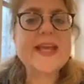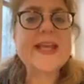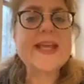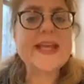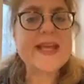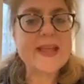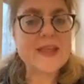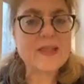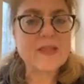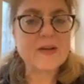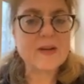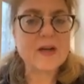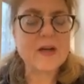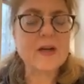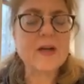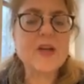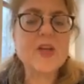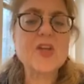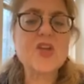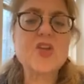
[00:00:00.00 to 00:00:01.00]

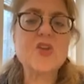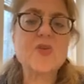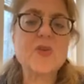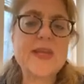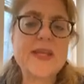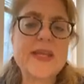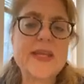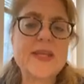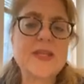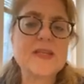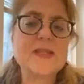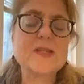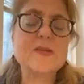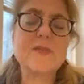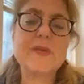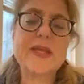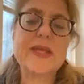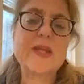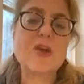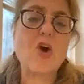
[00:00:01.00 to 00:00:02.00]
either you need to
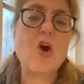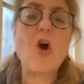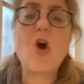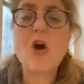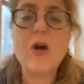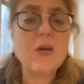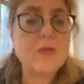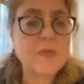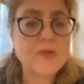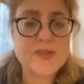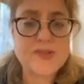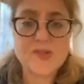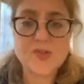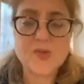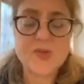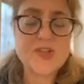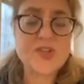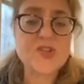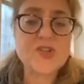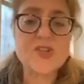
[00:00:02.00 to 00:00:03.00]
be in a horrible
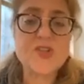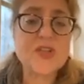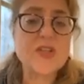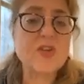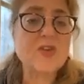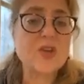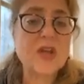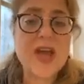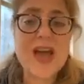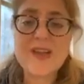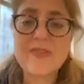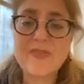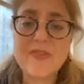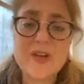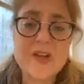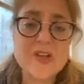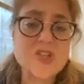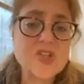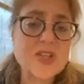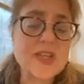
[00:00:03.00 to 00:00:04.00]
situation so that you're not
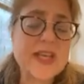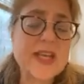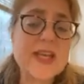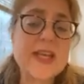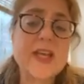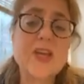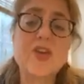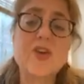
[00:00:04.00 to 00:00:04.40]
functioning,